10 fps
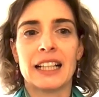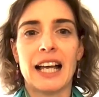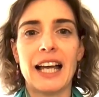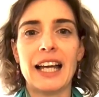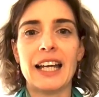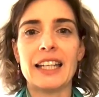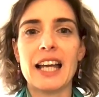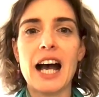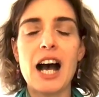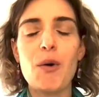And
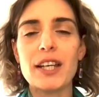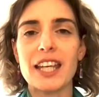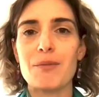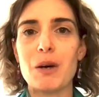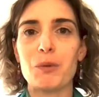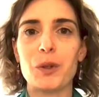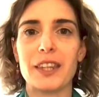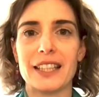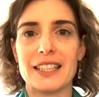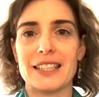how I came up with
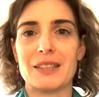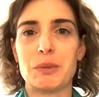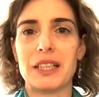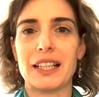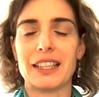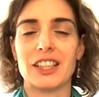this is because,